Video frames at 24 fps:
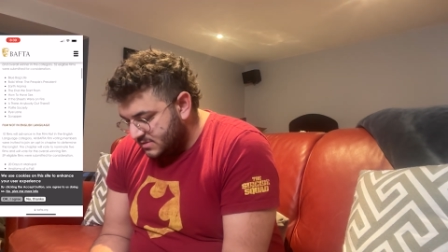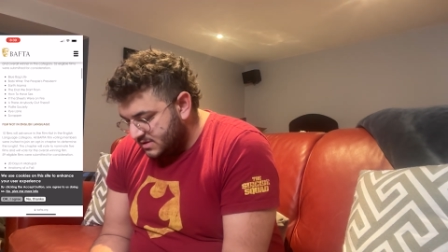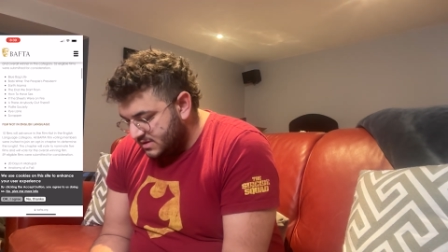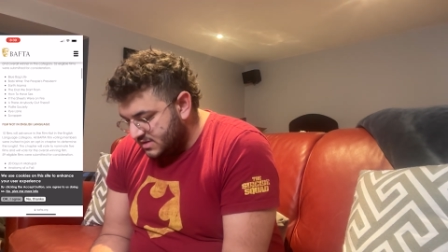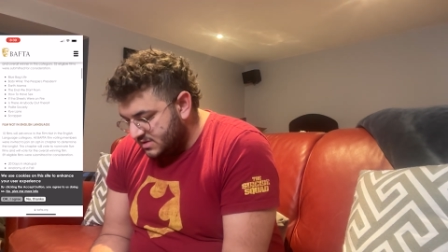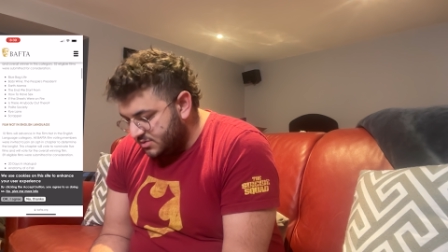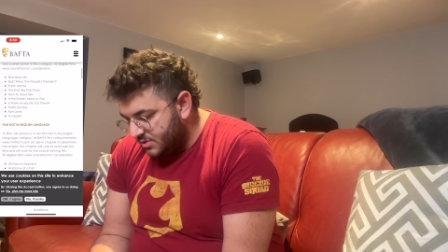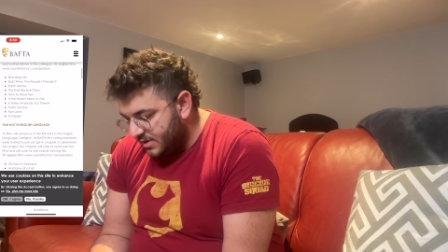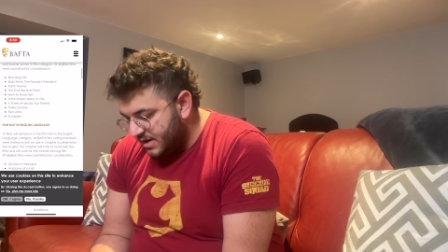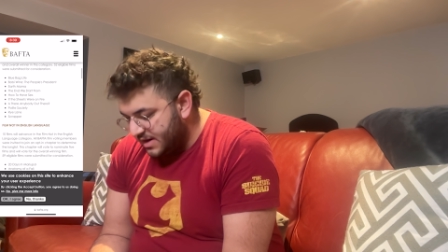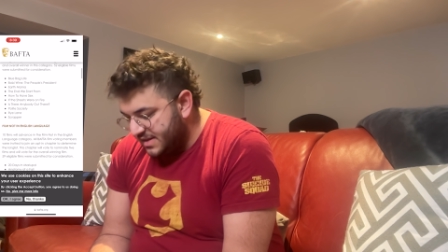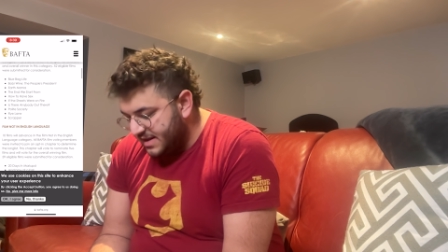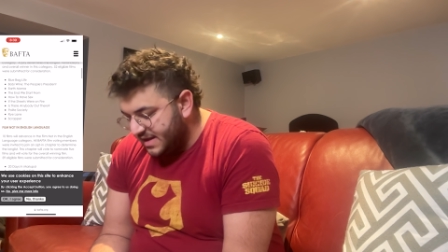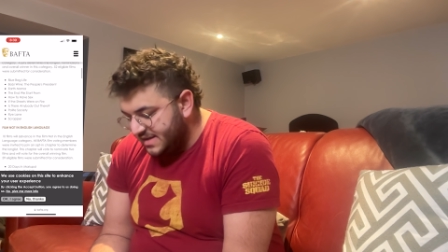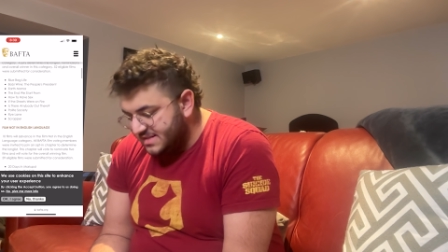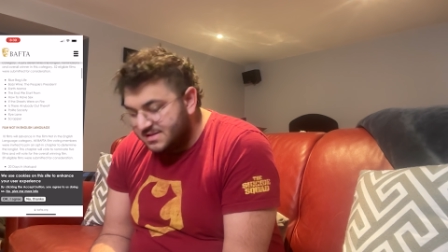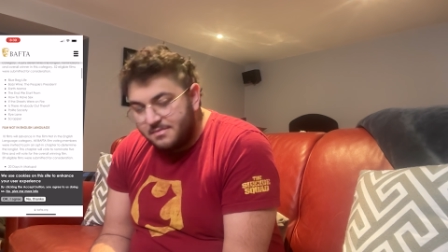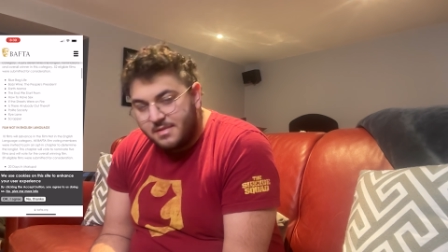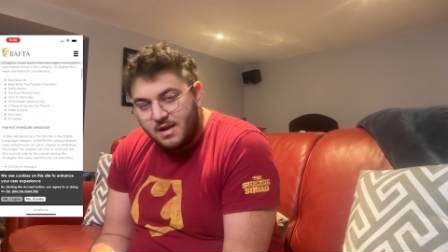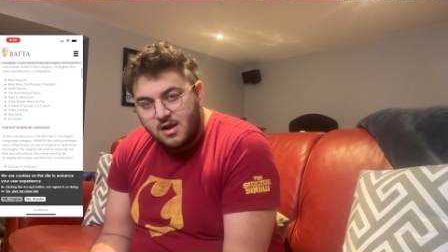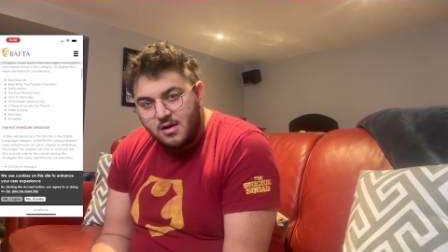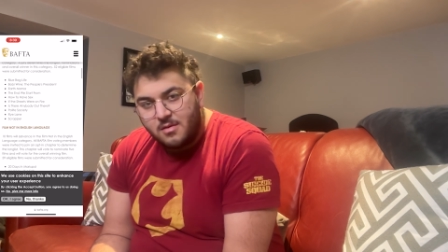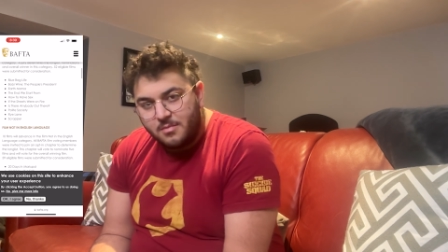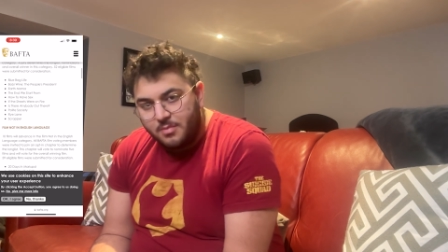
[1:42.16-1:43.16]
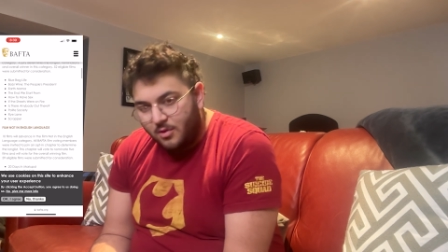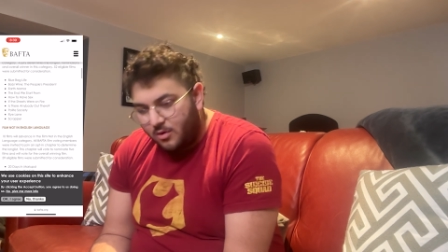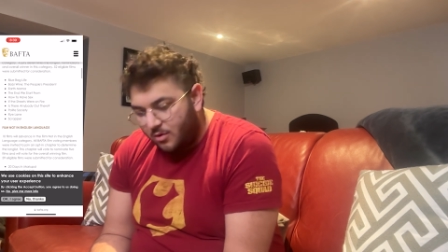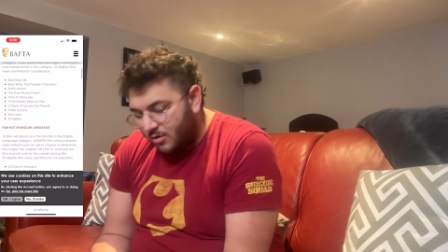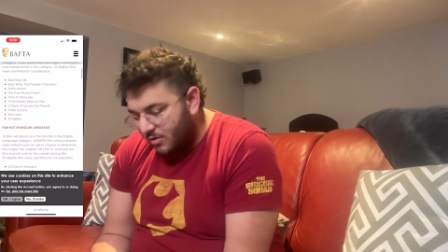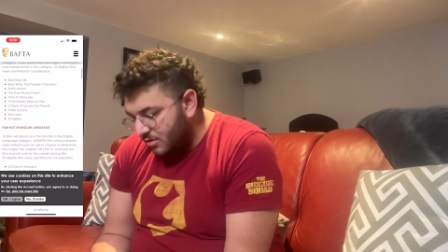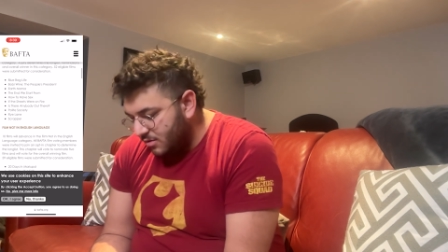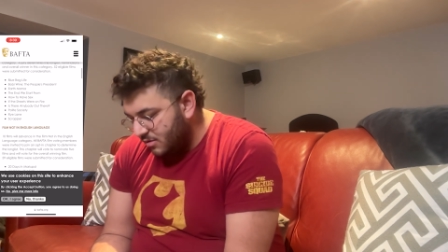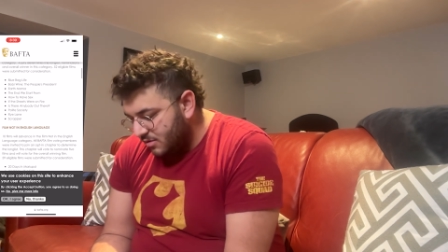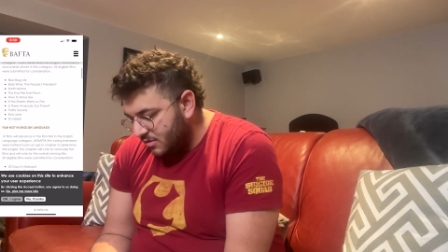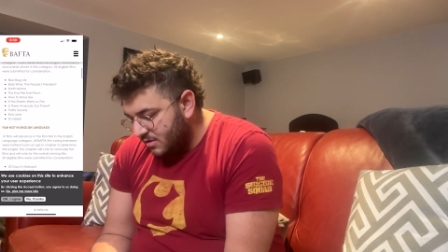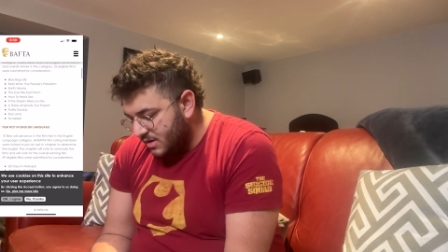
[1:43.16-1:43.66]
Twenty Days in
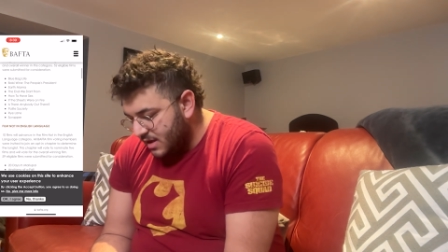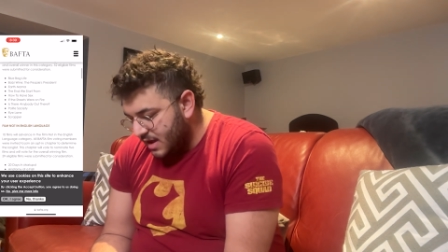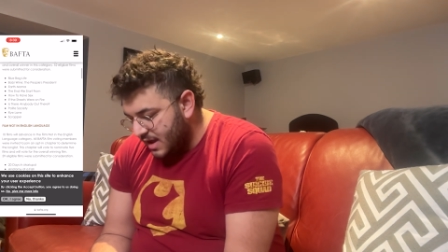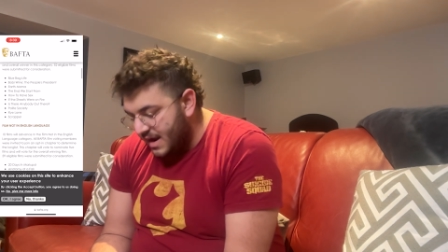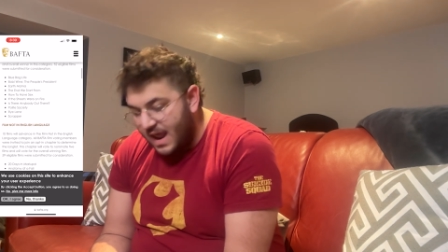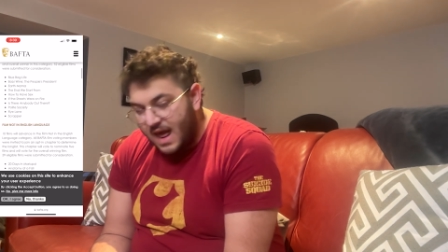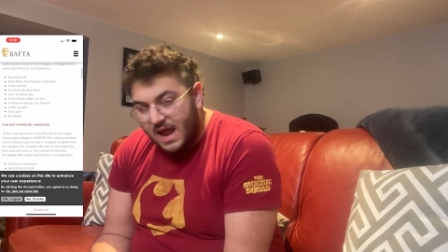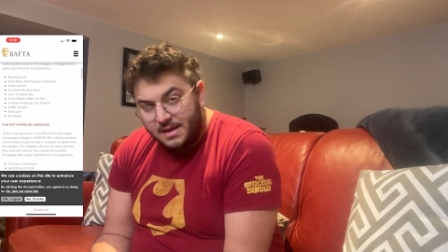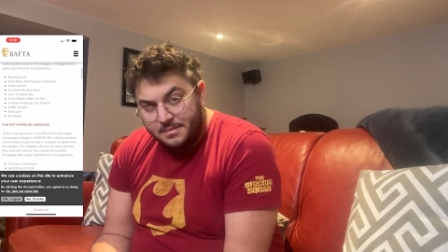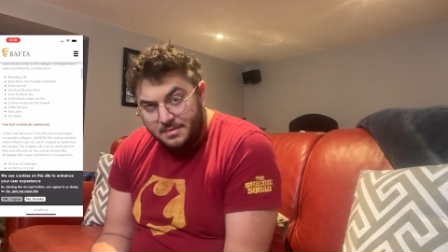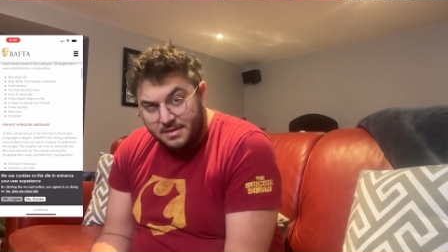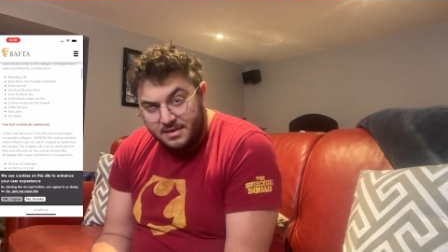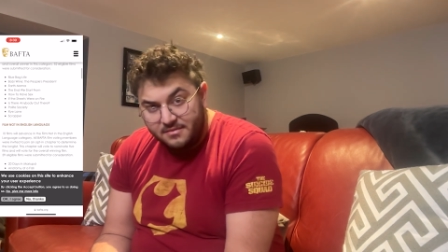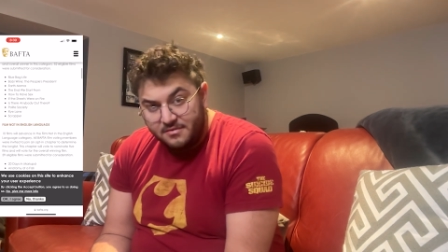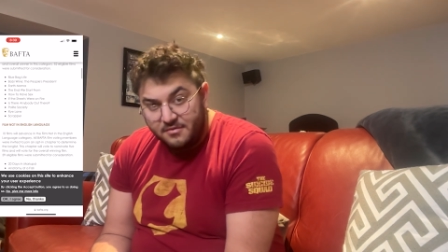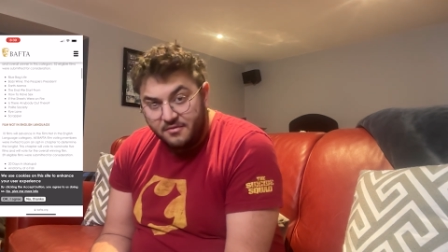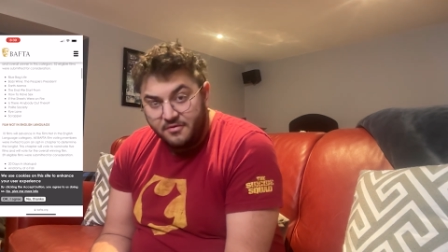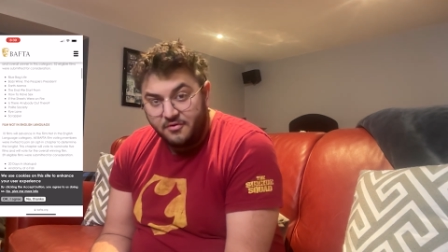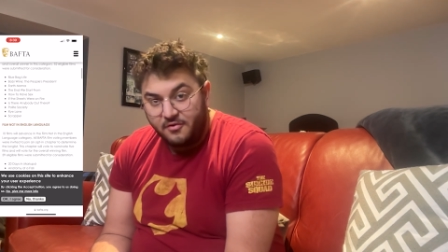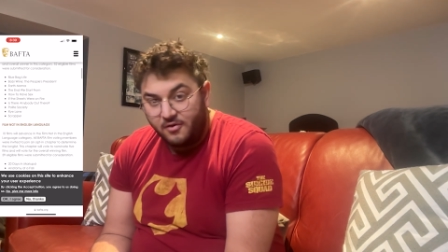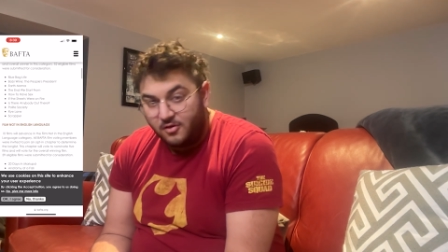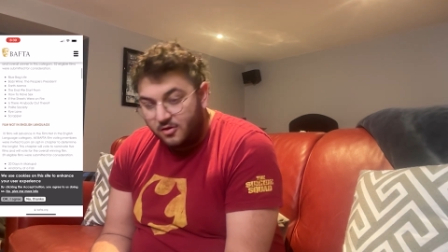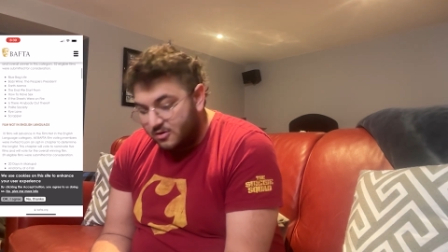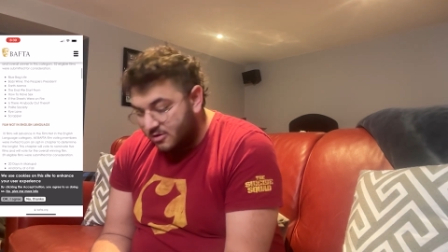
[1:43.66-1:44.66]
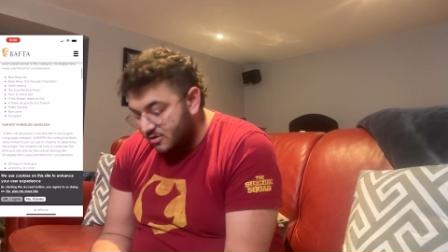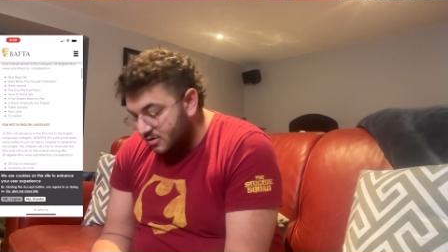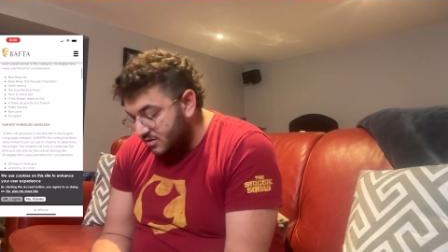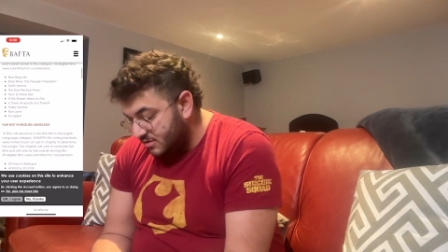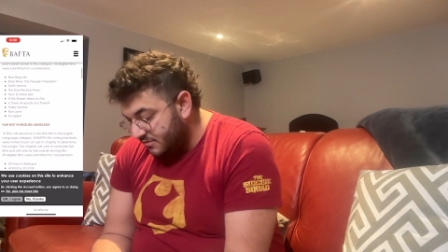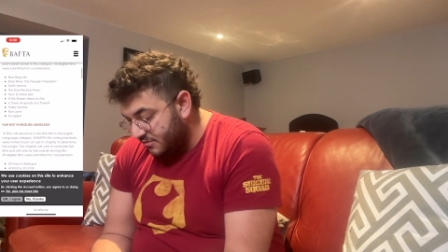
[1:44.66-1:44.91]
Mariupol, Anatomy of a Fall,